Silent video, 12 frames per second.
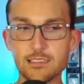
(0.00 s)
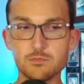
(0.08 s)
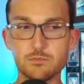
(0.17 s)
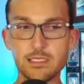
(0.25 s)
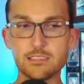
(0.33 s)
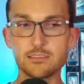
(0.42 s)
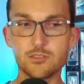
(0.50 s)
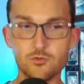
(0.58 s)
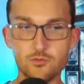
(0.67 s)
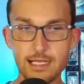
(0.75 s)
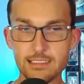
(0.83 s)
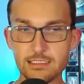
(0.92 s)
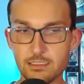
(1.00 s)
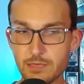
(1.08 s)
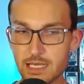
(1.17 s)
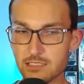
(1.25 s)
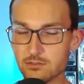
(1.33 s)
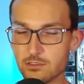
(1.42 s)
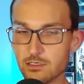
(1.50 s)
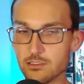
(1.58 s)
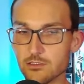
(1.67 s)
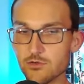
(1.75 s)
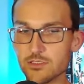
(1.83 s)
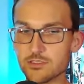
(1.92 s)
been correct in the past regarding
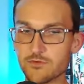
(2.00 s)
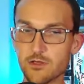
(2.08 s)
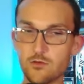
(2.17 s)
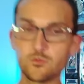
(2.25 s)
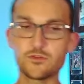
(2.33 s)
Lucasfilm